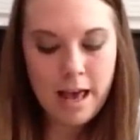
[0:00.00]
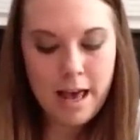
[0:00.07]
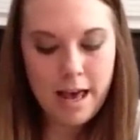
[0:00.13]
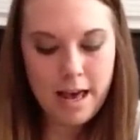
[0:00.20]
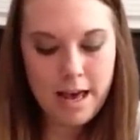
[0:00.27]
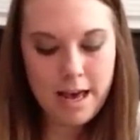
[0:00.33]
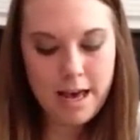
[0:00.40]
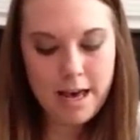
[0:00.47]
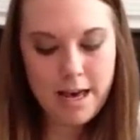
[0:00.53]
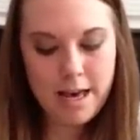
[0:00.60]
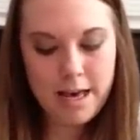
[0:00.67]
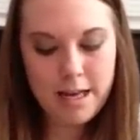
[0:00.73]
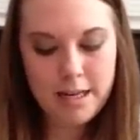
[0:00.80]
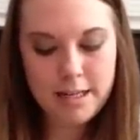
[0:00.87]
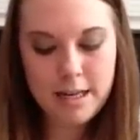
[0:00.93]

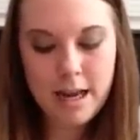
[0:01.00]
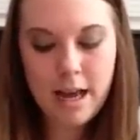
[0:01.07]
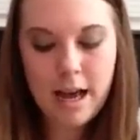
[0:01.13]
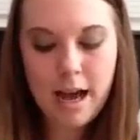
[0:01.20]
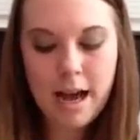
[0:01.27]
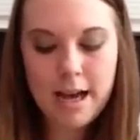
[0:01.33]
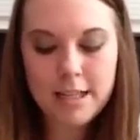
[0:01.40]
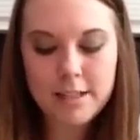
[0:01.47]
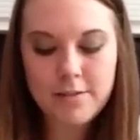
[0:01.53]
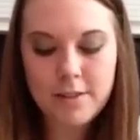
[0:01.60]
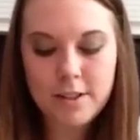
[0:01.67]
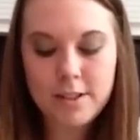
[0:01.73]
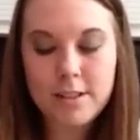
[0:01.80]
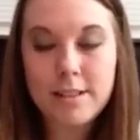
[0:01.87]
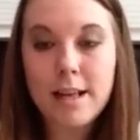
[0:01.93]
and as
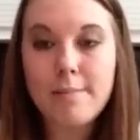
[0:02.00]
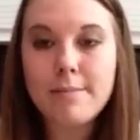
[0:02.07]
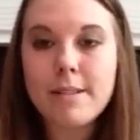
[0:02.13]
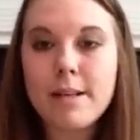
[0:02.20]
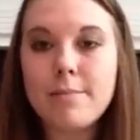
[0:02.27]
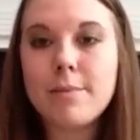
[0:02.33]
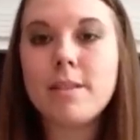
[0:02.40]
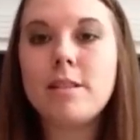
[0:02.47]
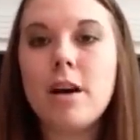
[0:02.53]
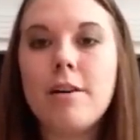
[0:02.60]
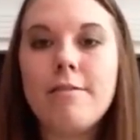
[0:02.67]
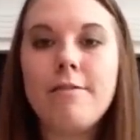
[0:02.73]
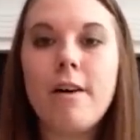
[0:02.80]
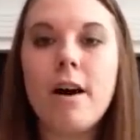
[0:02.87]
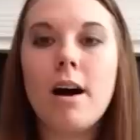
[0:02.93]
for symptoms so
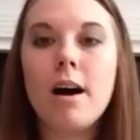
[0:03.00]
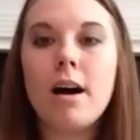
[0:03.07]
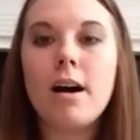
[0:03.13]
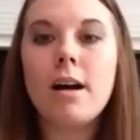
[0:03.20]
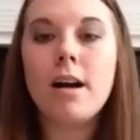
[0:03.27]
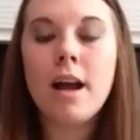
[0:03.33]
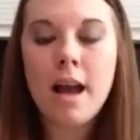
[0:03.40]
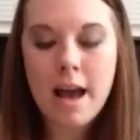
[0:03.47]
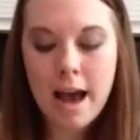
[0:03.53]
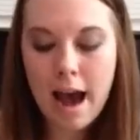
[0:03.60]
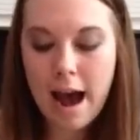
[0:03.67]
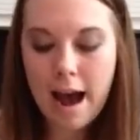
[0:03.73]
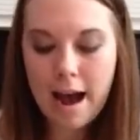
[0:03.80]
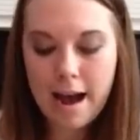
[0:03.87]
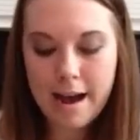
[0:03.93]
far,
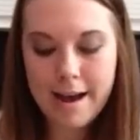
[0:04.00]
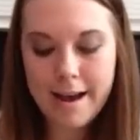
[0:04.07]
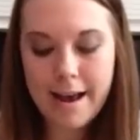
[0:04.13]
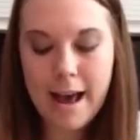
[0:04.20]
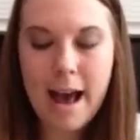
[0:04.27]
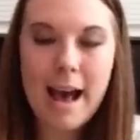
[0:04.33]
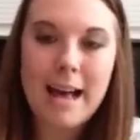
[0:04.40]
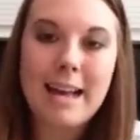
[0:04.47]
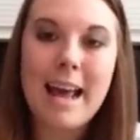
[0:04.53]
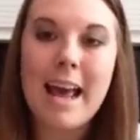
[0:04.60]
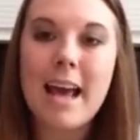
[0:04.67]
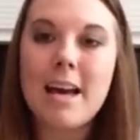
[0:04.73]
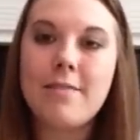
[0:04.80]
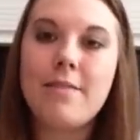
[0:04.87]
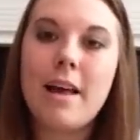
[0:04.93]
I had
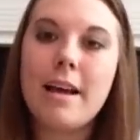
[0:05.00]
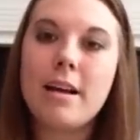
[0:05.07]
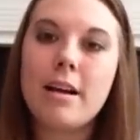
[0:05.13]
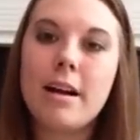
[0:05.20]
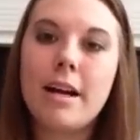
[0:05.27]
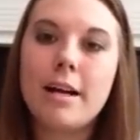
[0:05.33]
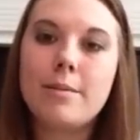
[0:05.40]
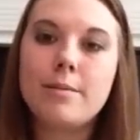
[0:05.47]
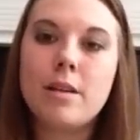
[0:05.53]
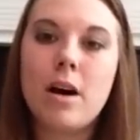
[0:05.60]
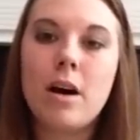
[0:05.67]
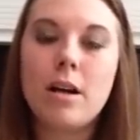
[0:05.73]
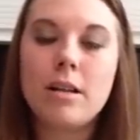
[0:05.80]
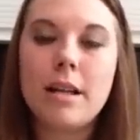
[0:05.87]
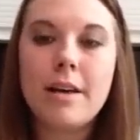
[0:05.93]
AF-like cramps
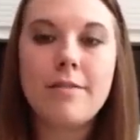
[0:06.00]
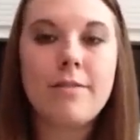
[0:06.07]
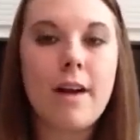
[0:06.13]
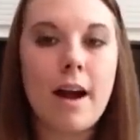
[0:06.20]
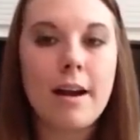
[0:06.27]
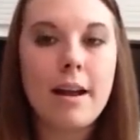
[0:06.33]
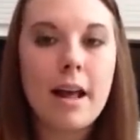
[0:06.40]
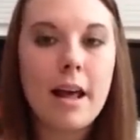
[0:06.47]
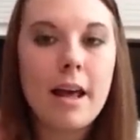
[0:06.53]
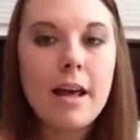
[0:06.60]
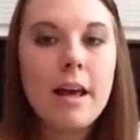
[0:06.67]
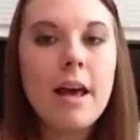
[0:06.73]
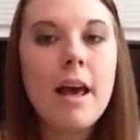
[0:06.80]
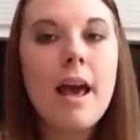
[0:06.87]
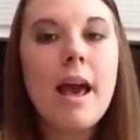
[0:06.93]
all day
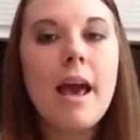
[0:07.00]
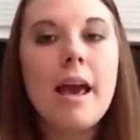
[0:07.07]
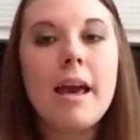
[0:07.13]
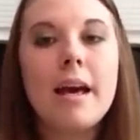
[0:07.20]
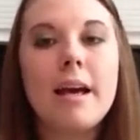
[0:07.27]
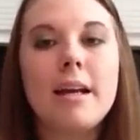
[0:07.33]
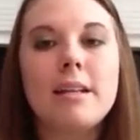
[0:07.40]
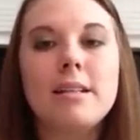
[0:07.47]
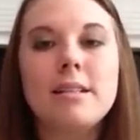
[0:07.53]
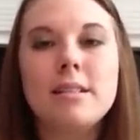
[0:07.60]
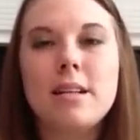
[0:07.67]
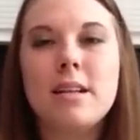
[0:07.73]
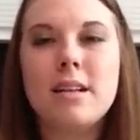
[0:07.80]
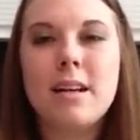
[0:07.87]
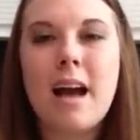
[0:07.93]
Friday and
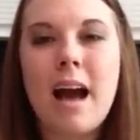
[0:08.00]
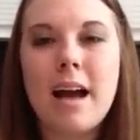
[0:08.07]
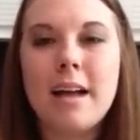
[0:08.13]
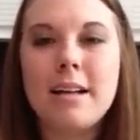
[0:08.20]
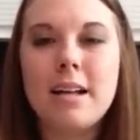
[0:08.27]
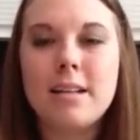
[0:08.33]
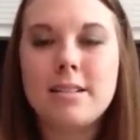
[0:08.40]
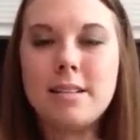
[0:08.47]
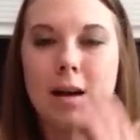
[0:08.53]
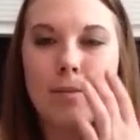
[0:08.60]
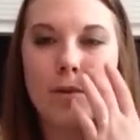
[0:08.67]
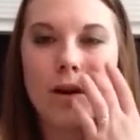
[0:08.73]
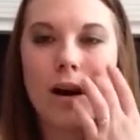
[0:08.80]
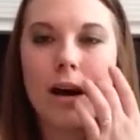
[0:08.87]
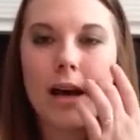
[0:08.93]
kind
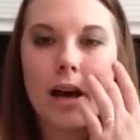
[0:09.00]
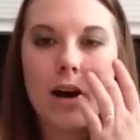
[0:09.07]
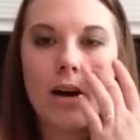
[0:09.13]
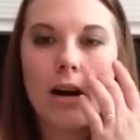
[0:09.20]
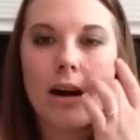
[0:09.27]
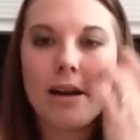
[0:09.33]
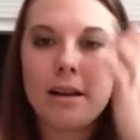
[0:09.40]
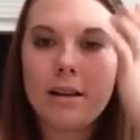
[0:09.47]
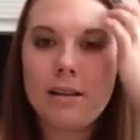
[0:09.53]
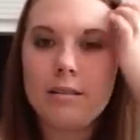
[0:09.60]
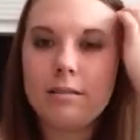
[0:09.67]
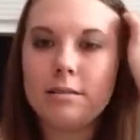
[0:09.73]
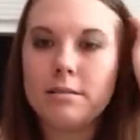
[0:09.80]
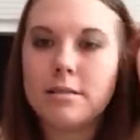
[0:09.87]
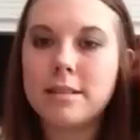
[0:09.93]
somewhat on
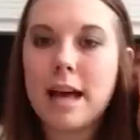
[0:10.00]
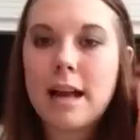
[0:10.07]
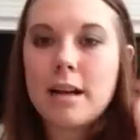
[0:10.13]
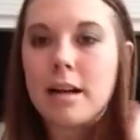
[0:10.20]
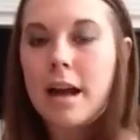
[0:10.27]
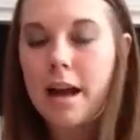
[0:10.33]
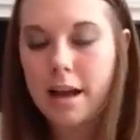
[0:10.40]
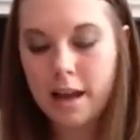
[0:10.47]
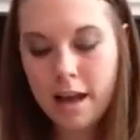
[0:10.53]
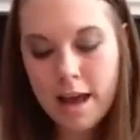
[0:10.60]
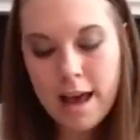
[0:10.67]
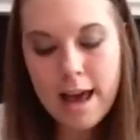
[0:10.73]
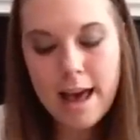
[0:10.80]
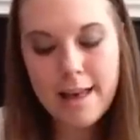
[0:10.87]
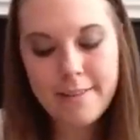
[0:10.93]
Saturday.
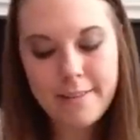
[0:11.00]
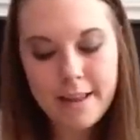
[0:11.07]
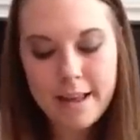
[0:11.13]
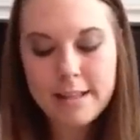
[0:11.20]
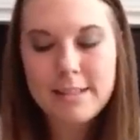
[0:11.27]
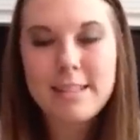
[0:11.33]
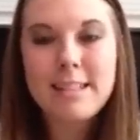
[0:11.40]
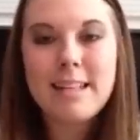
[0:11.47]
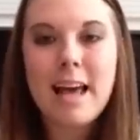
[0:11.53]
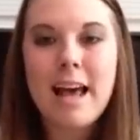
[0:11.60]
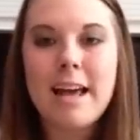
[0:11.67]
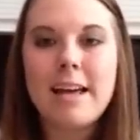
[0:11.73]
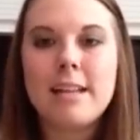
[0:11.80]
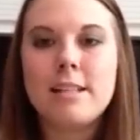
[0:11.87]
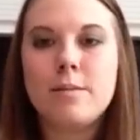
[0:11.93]
And then
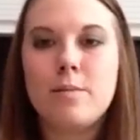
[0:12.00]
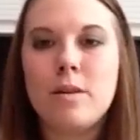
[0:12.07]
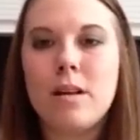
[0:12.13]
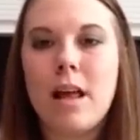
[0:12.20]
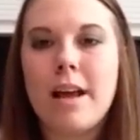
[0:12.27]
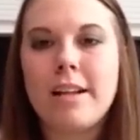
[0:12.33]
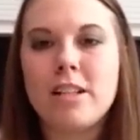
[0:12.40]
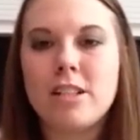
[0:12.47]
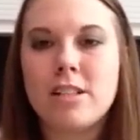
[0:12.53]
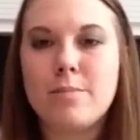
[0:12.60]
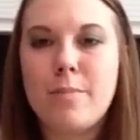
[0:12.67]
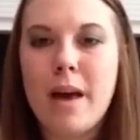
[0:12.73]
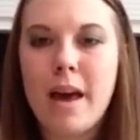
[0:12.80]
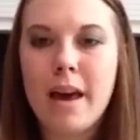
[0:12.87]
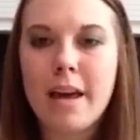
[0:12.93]
today it's more like
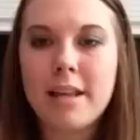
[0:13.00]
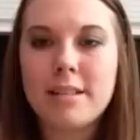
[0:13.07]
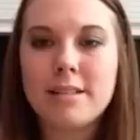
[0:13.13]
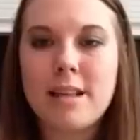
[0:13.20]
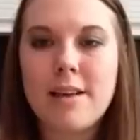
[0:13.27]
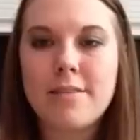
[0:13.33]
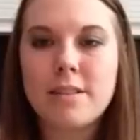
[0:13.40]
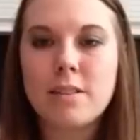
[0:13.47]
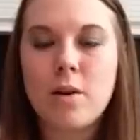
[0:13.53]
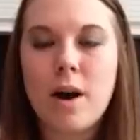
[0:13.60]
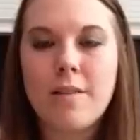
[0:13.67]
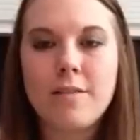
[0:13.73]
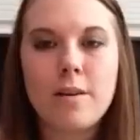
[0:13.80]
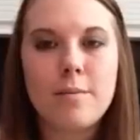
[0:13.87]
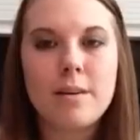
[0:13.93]
just pains every so
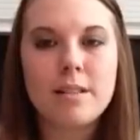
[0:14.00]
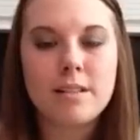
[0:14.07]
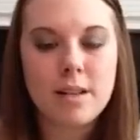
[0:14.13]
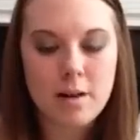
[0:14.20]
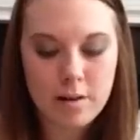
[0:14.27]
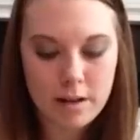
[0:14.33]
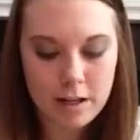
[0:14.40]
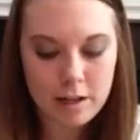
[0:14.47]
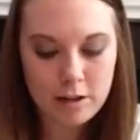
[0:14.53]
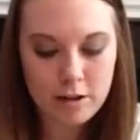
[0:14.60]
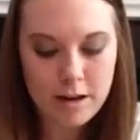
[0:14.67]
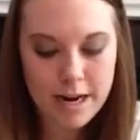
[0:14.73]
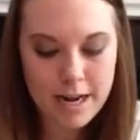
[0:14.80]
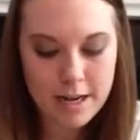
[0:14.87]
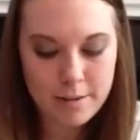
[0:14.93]
often, but it's not really
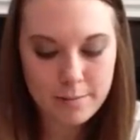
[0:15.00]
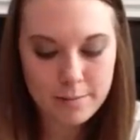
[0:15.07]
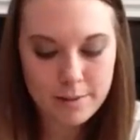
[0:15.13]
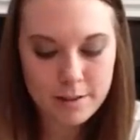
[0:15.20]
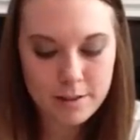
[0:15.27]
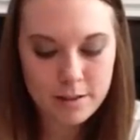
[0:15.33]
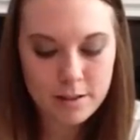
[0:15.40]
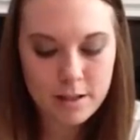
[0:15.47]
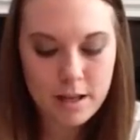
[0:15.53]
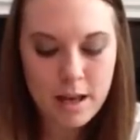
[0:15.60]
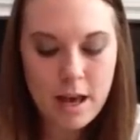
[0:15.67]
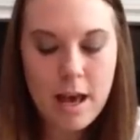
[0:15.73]
cramps.